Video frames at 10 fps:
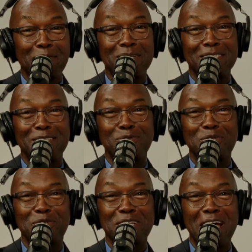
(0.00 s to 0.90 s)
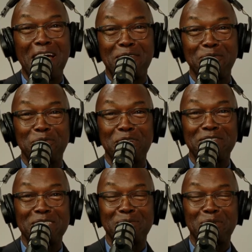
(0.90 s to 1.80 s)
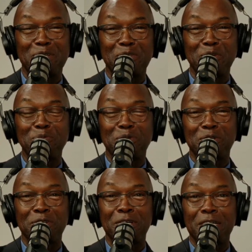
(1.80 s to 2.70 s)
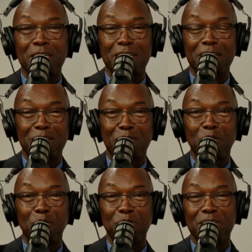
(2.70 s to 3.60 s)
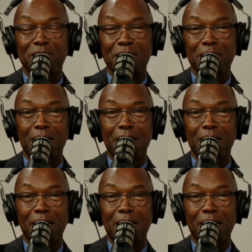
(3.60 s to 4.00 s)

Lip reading: But since we don't have it, we don't have a small number. You're gonna go with the